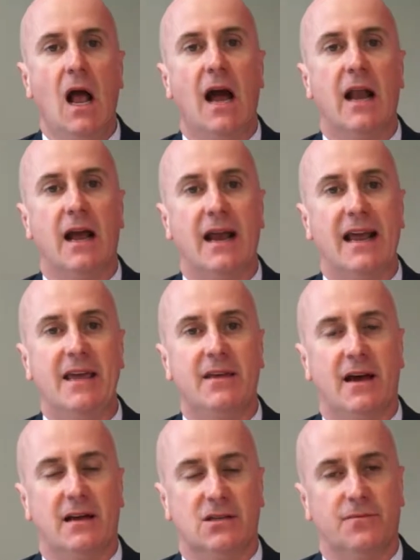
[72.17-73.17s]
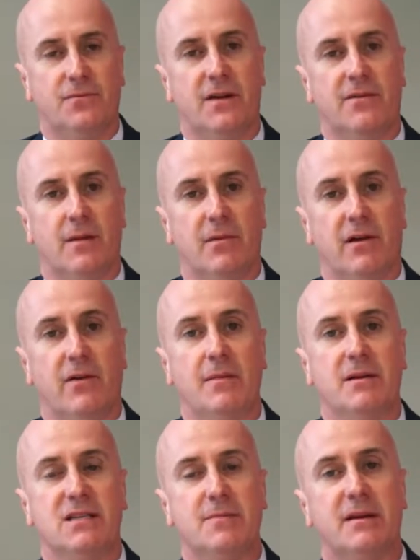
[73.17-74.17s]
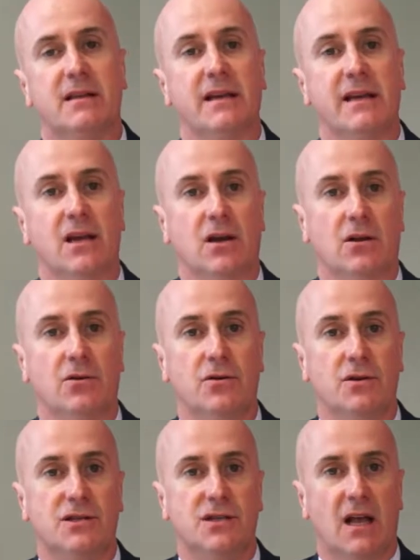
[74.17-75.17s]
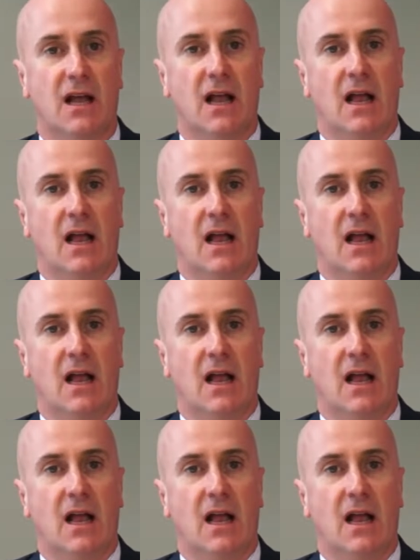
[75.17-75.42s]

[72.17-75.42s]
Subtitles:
And a software development agreement typically includes